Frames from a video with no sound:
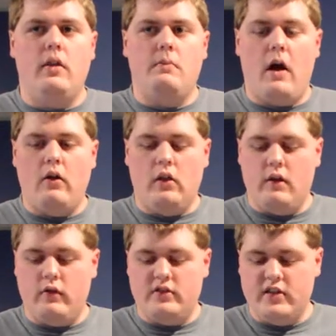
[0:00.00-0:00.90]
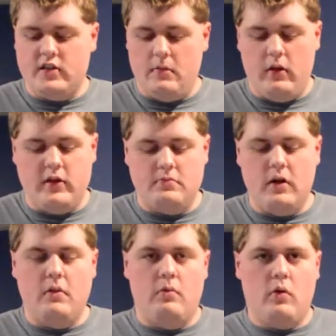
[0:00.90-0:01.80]
power delivery system on this
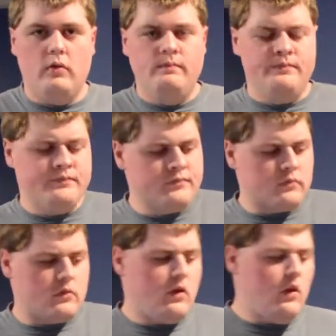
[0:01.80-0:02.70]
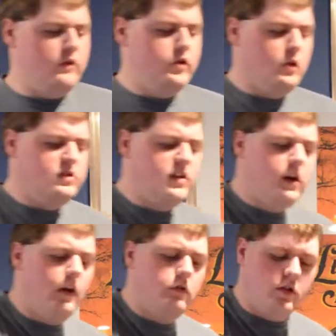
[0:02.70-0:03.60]
motherboard. So we'll set it
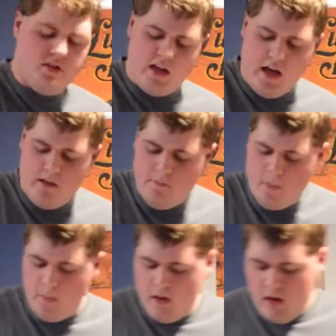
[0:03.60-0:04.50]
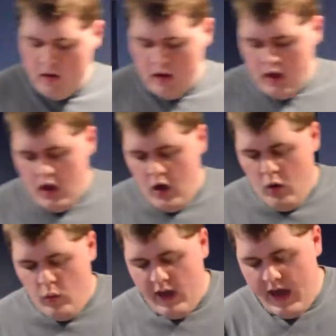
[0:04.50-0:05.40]
off to the side.
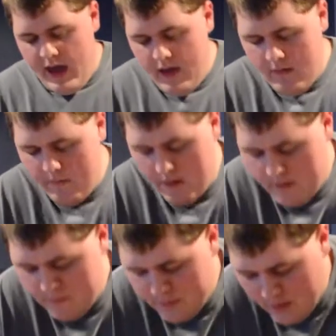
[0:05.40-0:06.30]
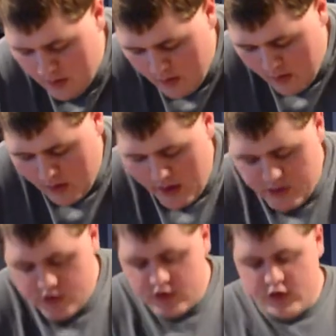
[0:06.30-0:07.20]
We have
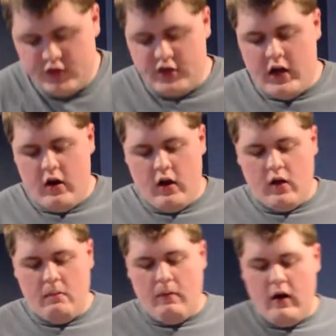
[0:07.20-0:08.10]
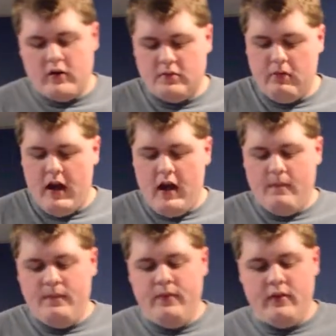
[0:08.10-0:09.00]
just a generic power supply.
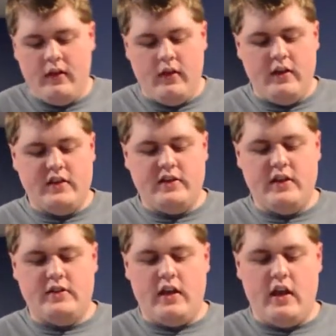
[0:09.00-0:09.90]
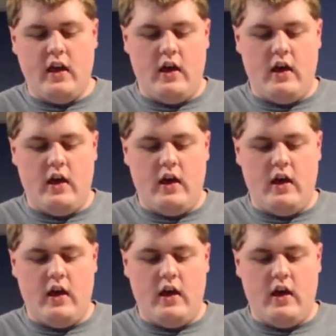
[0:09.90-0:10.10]
This is a